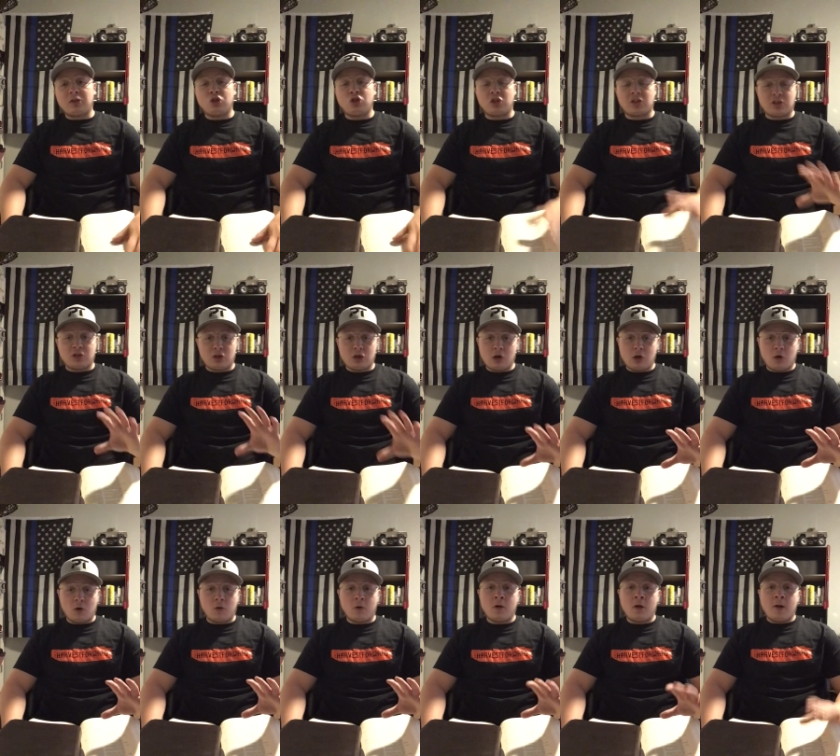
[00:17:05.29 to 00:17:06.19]
Just
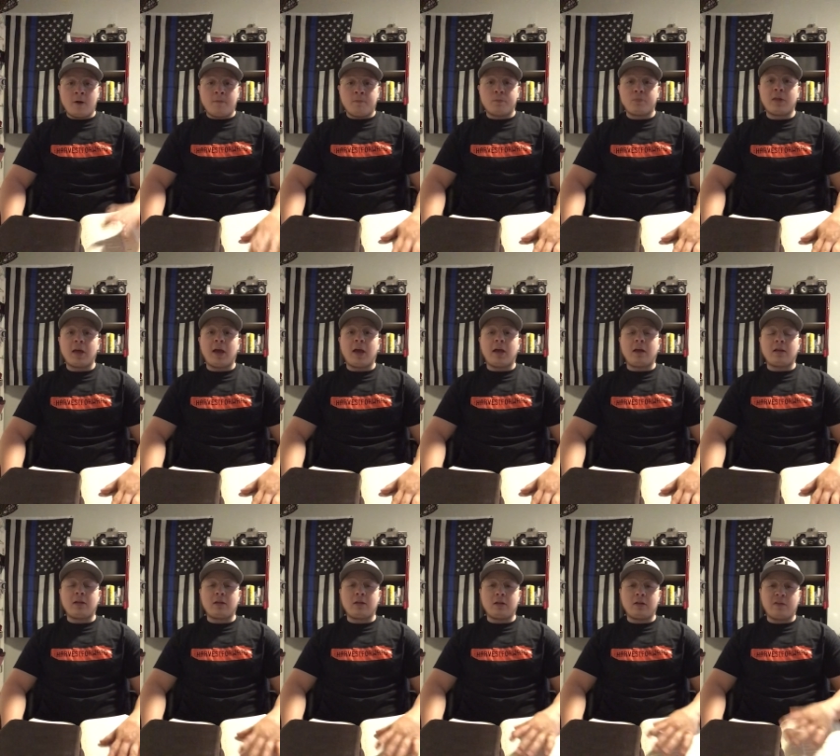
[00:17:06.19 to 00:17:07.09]
know that
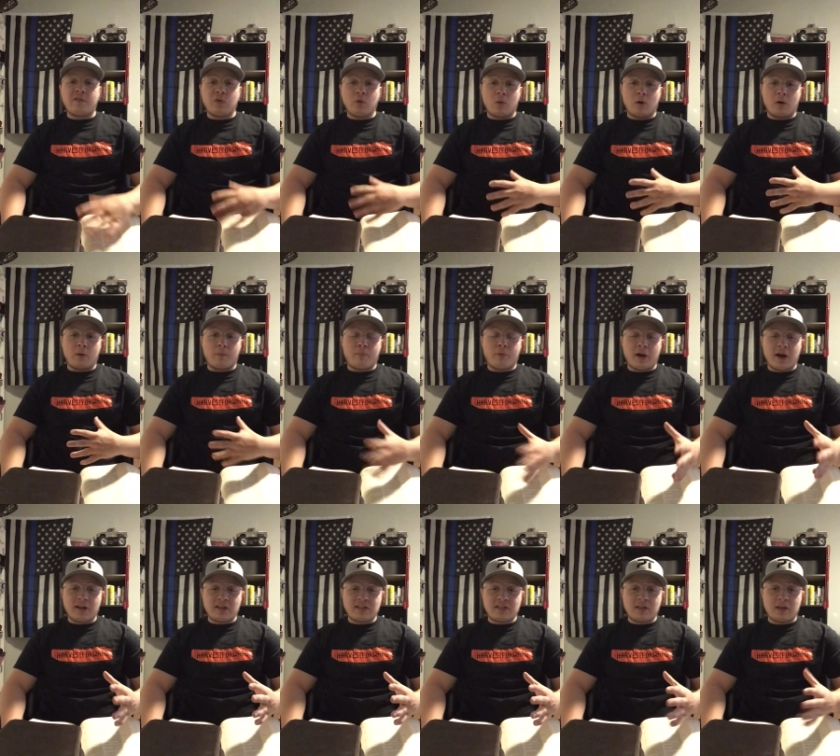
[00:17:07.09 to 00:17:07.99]
if you are a
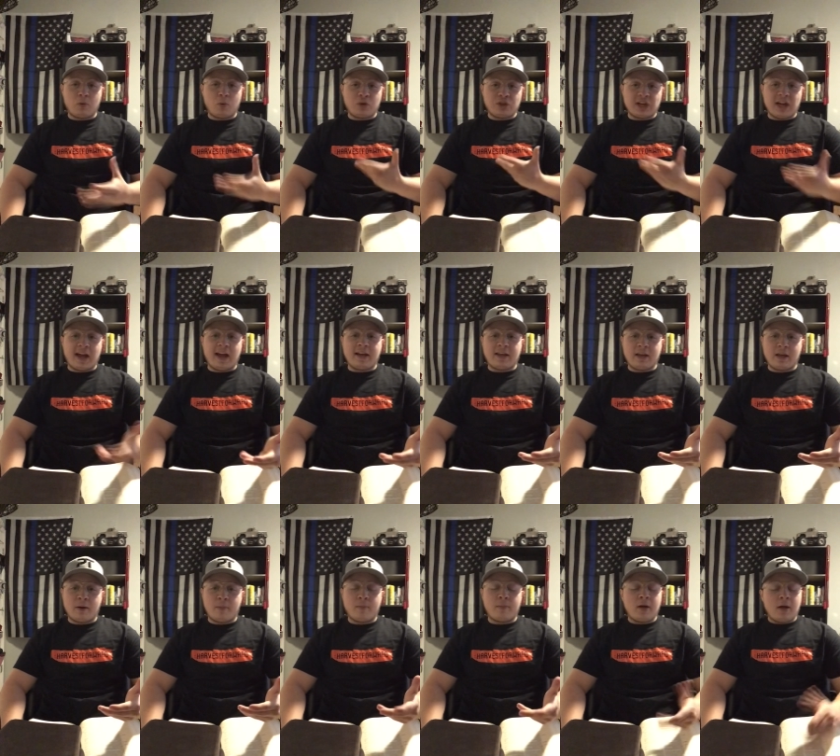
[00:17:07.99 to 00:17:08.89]
Protestant, which I
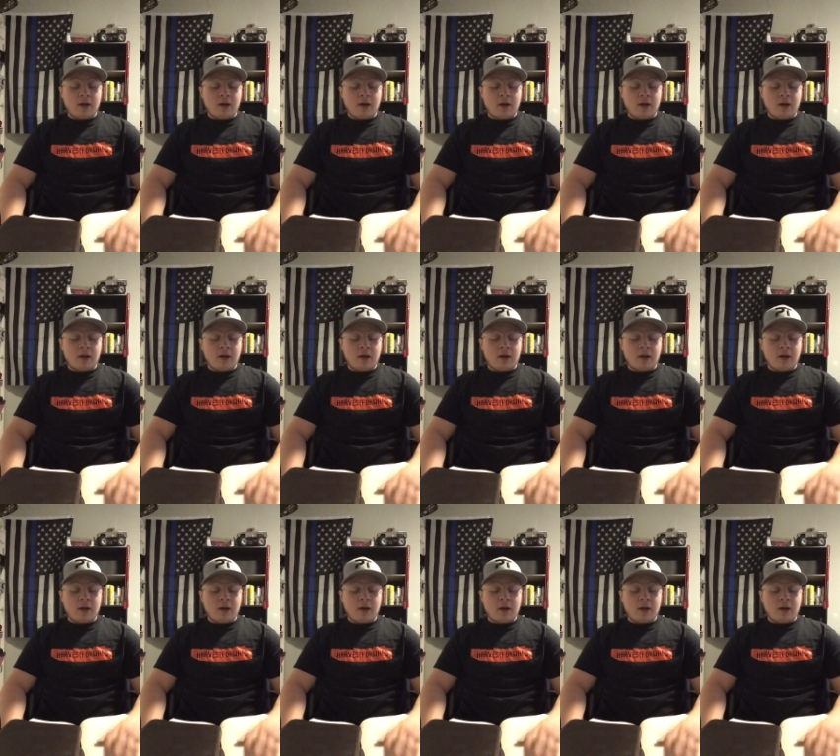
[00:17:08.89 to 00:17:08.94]
am,